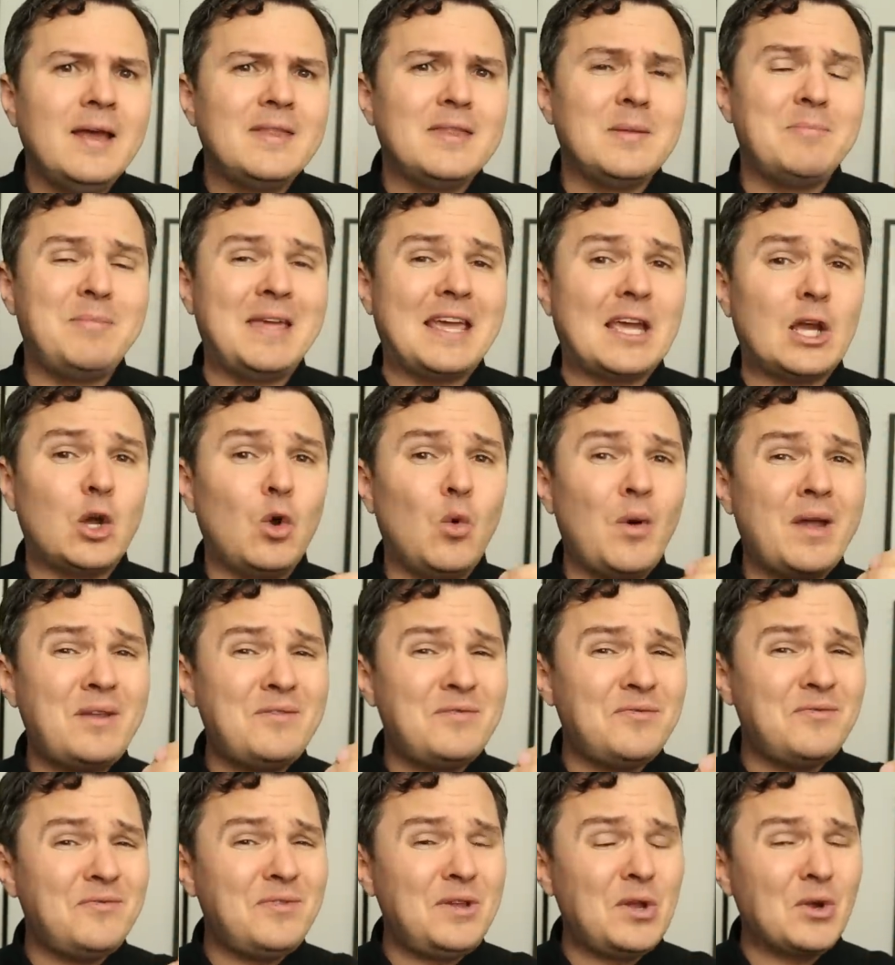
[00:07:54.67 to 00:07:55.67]
The
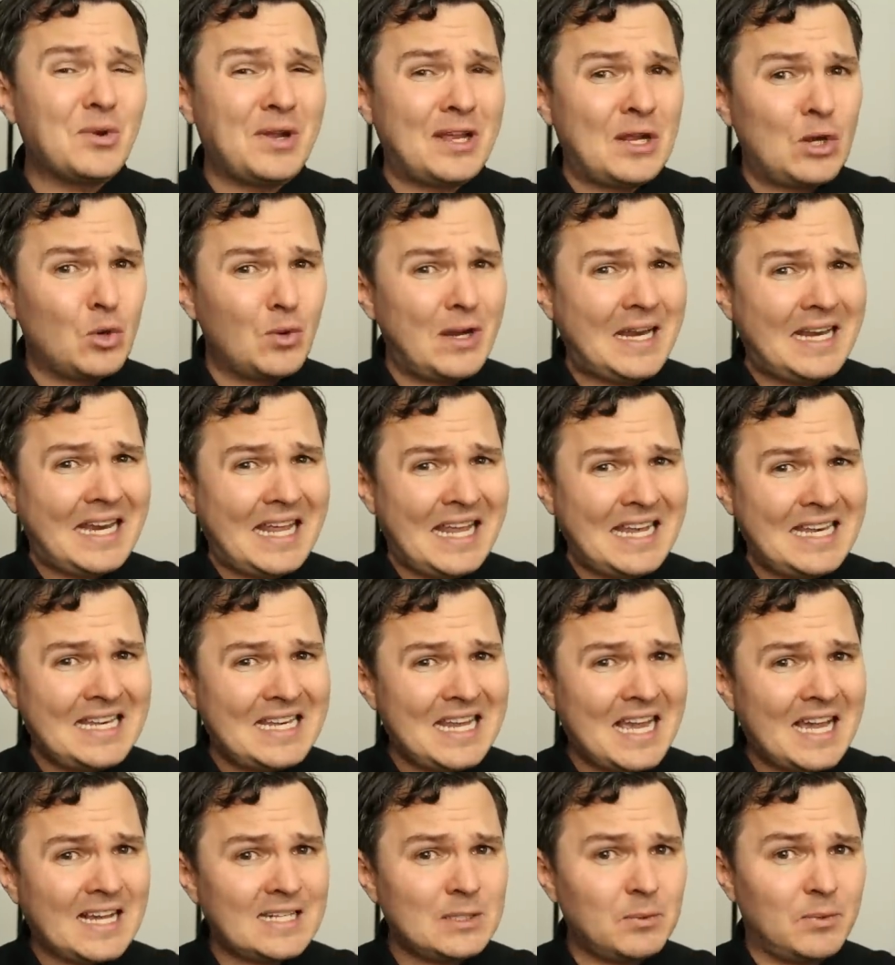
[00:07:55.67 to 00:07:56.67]
Bitcoin Fear and Greed
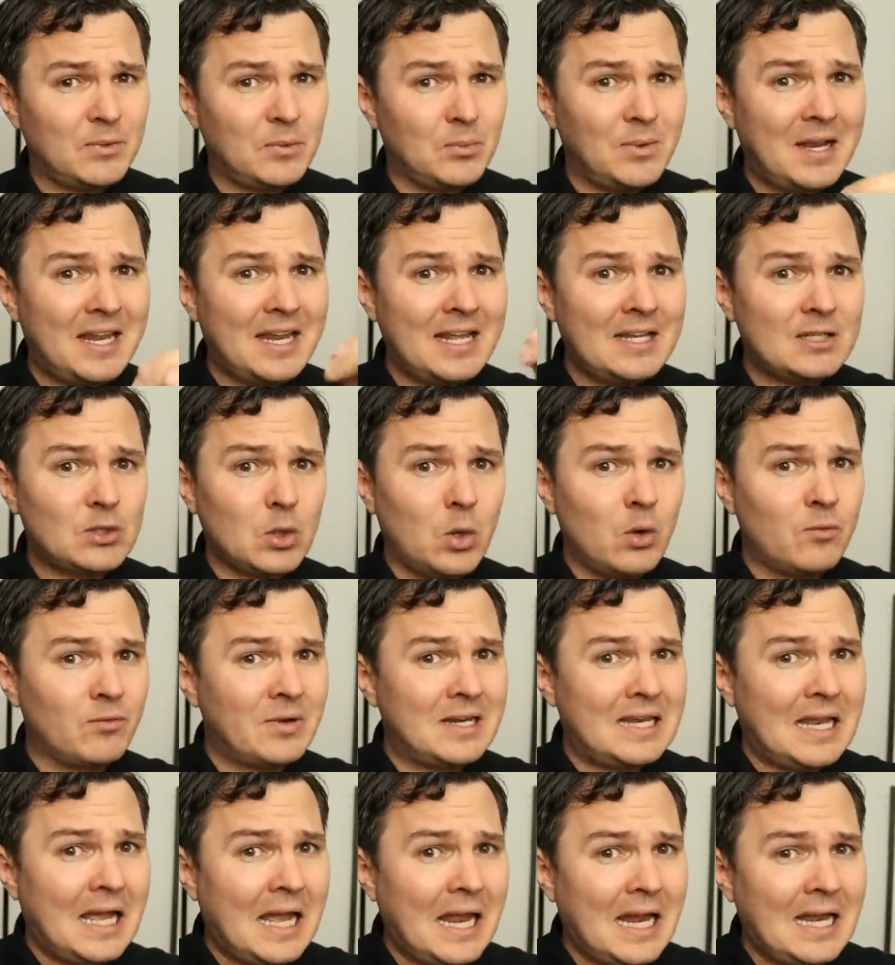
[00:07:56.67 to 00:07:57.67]
Index with readings
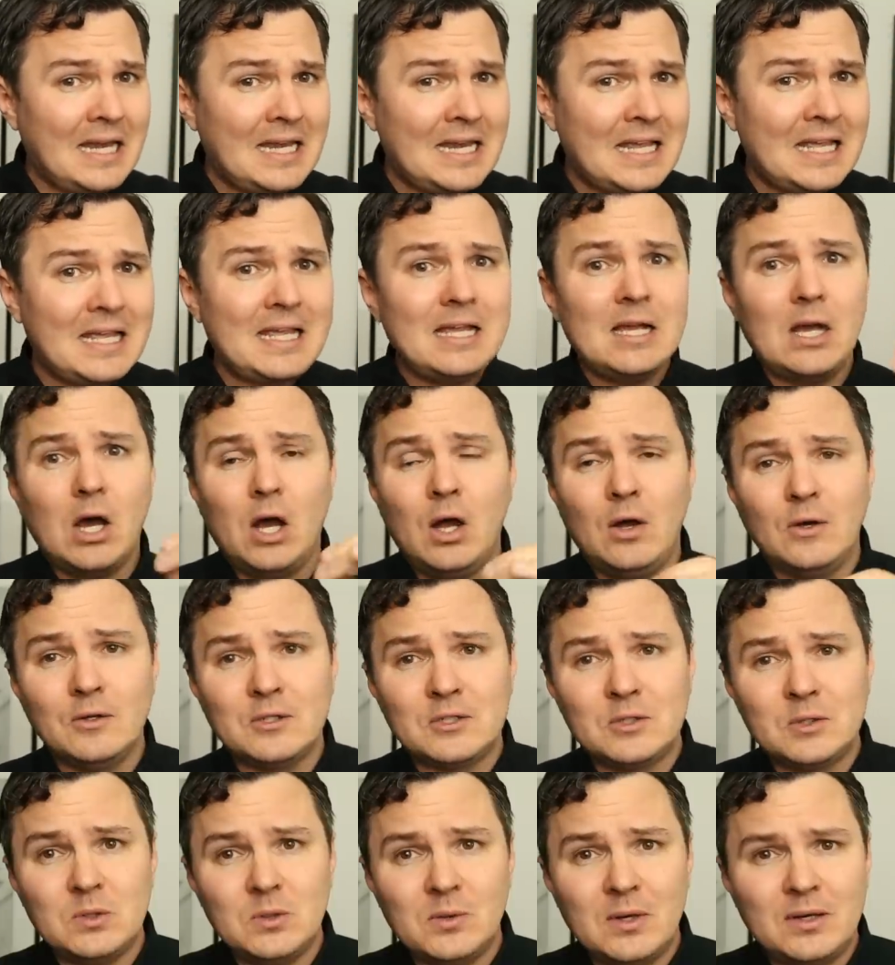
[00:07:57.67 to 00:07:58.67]
over 90,
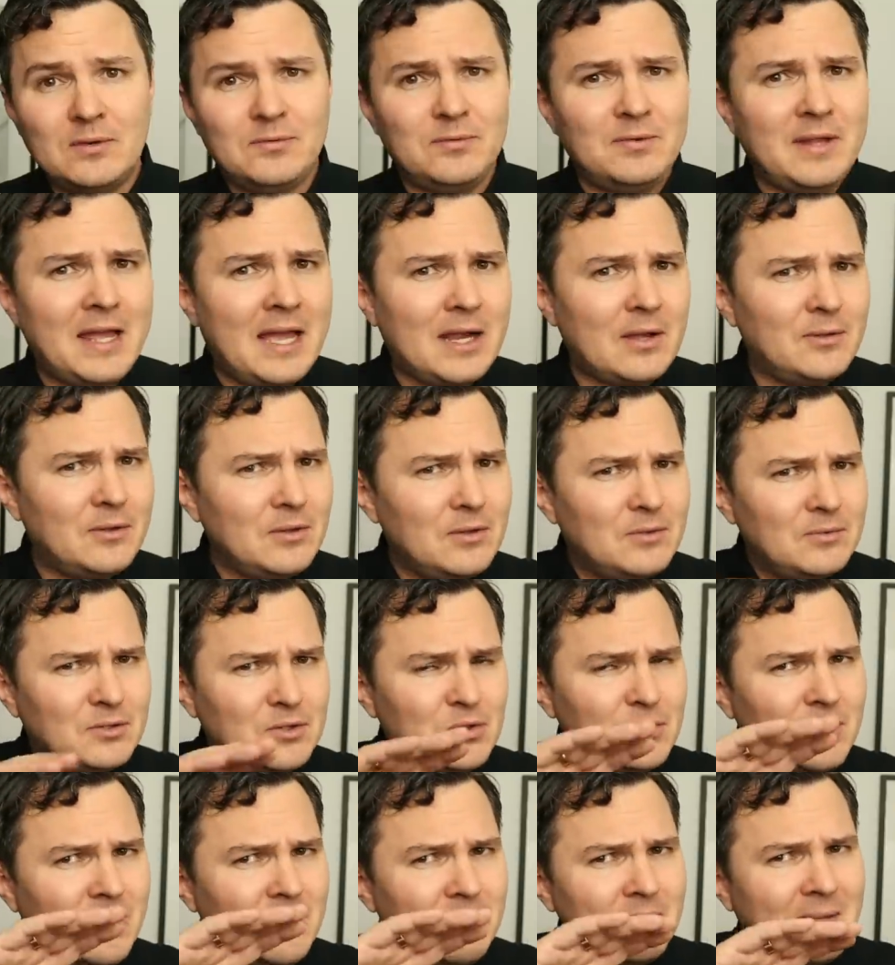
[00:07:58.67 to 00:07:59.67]
also a red flag, although
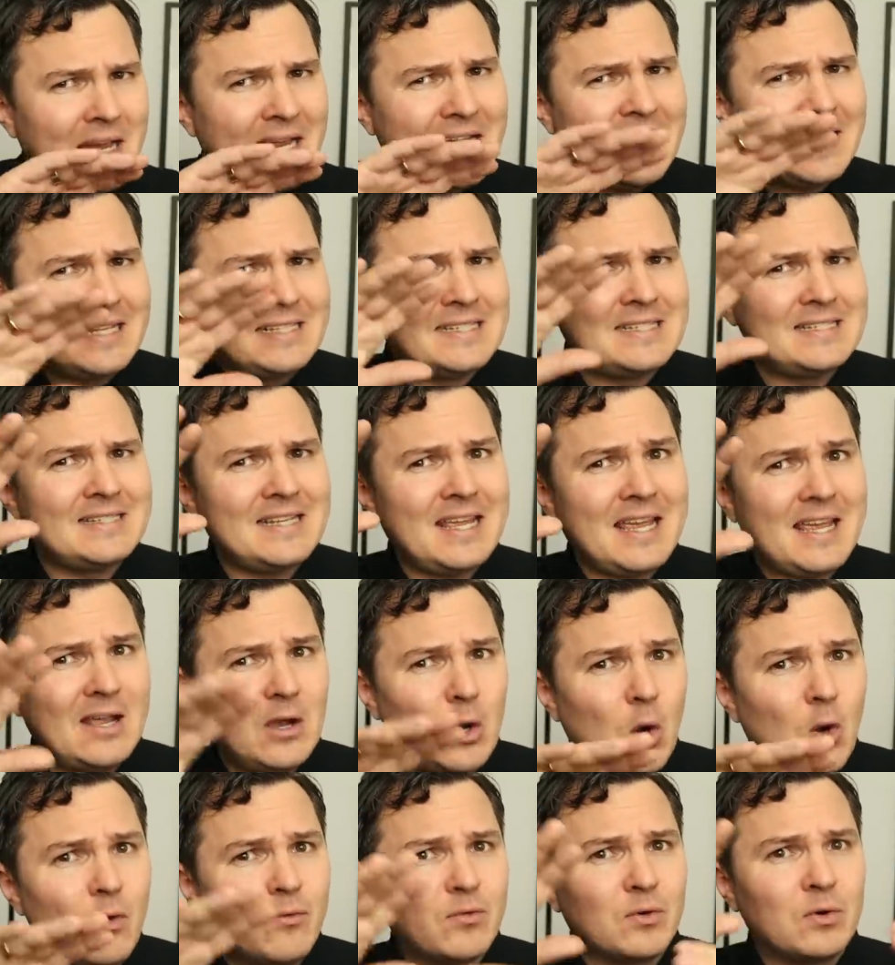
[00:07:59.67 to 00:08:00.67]
do keep in mind it can
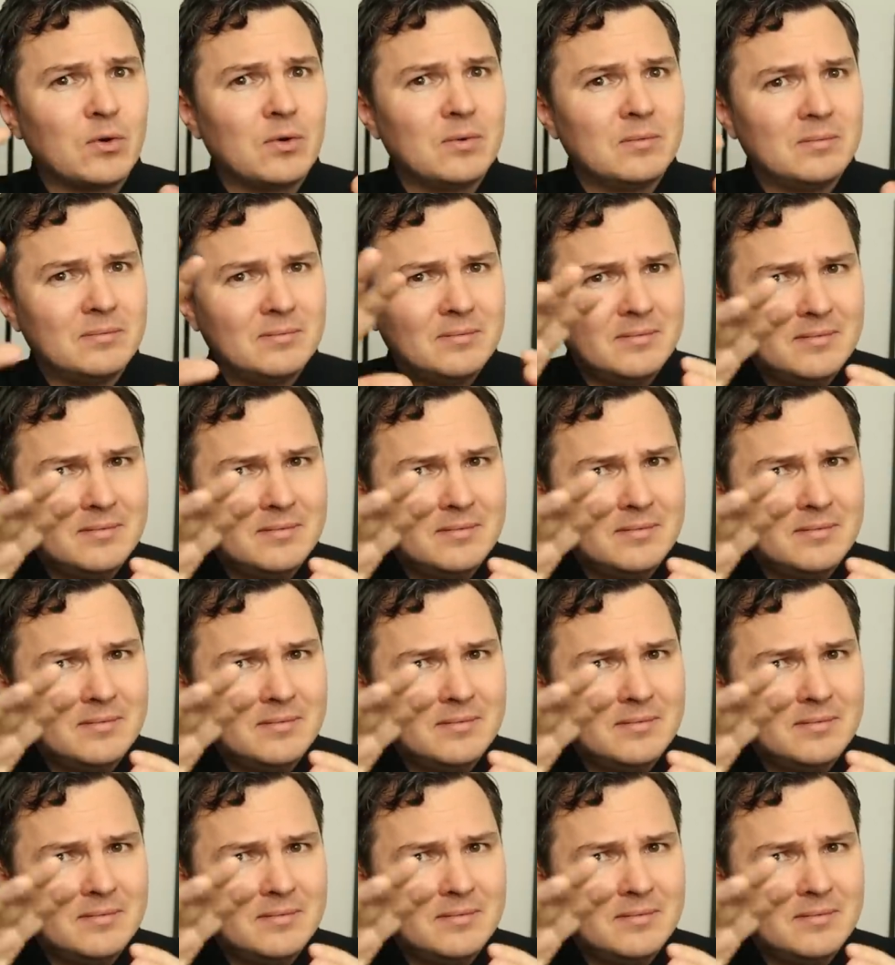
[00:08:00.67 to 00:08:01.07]
stay over